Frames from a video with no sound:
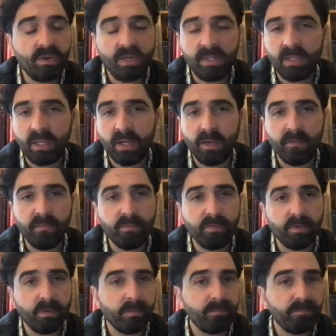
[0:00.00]
in there
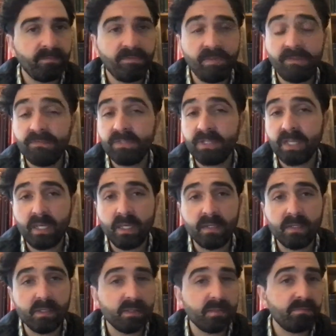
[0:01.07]
for
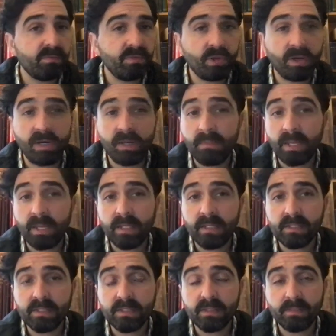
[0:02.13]
15 to 30
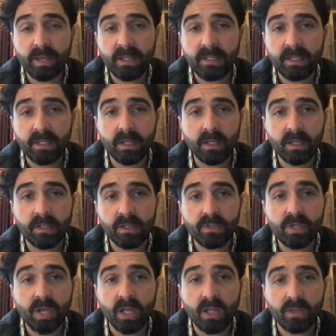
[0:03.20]
minutes, depending on your
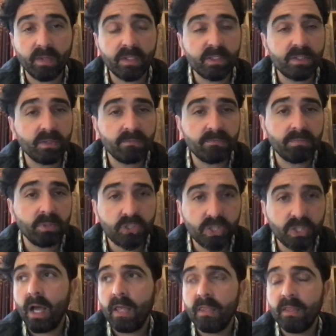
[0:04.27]
tolerance. Don't push
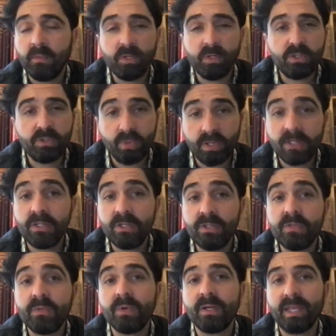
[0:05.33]
it. And then what you want to do
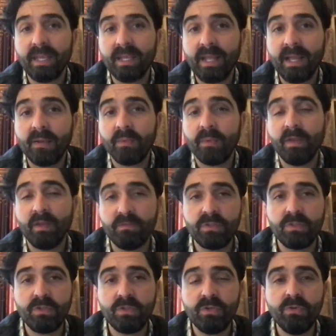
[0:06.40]
is you want to get out, and we have
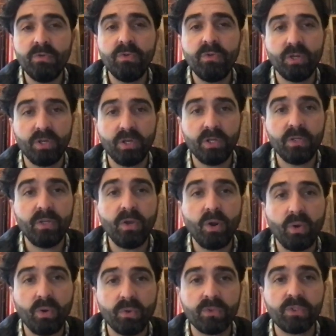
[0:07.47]
two good
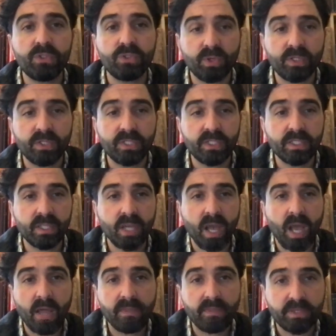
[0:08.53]
cold sources at the